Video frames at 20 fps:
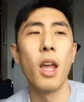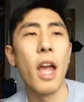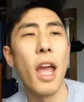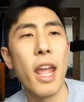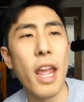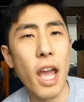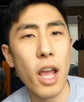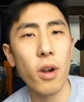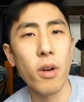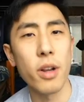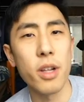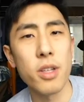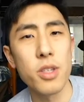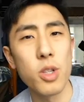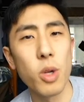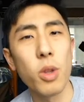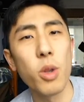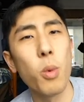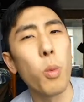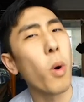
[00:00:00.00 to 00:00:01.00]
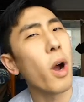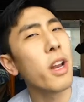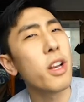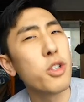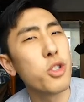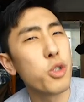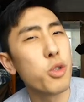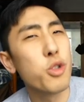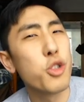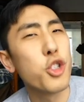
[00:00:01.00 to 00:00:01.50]
Hey Henry, so then why
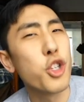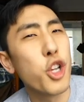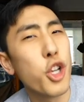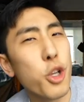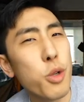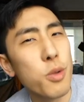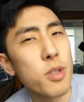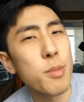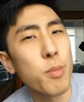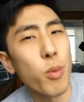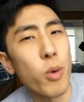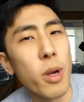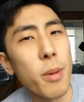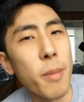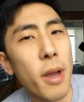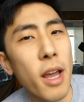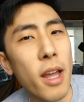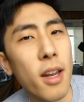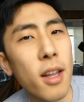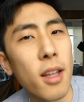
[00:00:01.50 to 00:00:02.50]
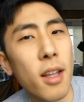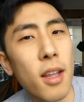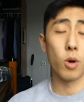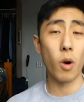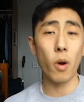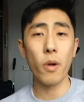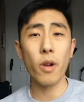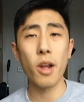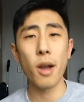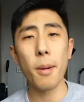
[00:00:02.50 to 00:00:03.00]
did you choose pre-med?
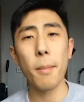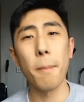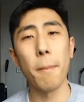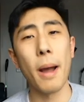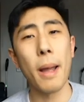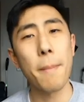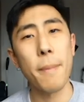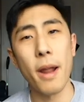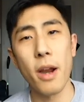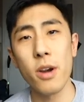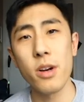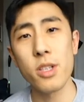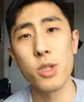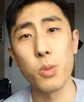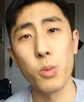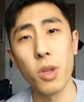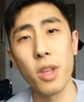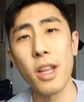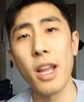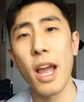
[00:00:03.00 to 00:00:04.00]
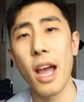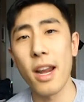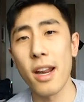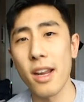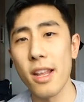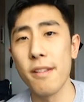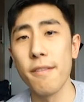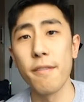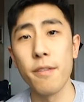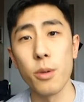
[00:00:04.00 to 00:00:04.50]
Growing up, my parents really had
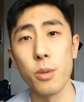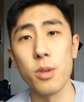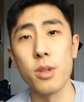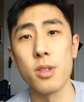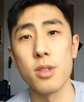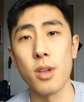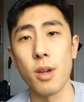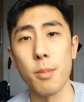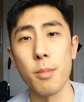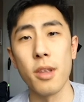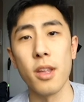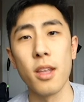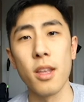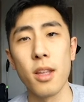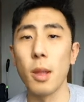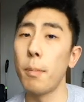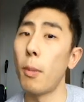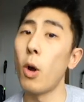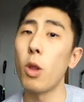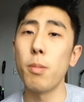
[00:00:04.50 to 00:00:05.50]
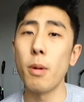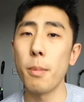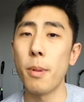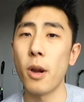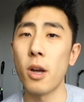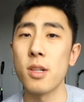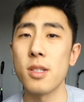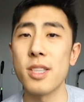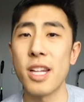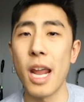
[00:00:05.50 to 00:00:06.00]
an influence on me. Both my
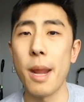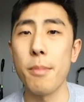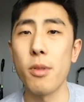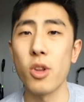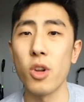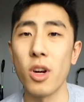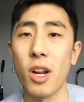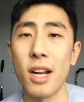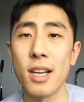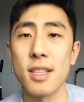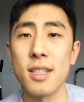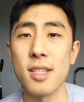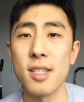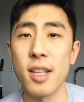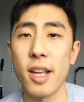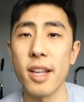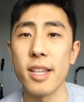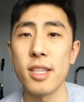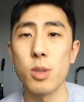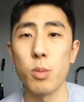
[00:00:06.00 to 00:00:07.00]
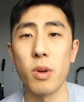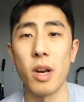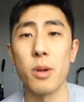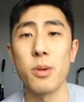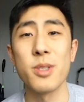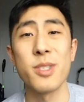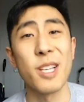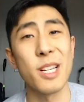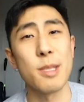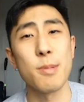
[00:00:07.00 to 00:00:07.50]
parents came to the United States when I was
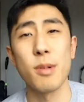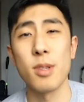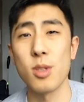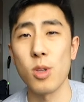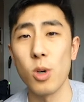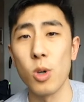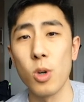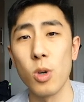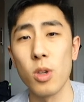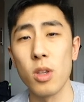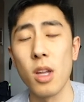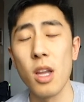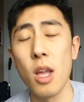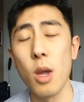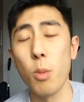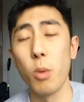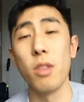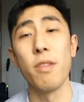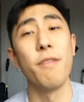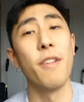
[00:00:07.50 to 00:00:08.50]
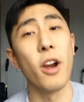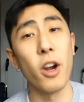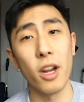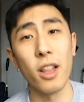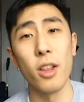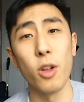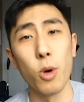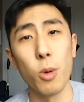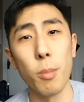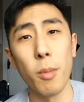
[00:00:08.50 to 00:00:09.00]
6 months old with very
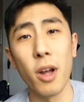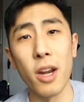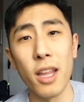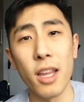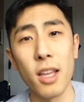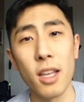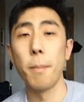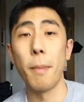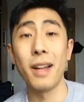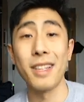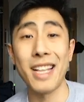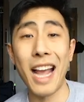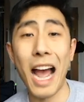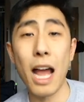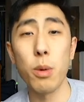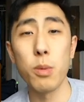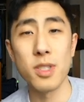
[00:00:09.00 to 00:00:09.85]
little money. My dad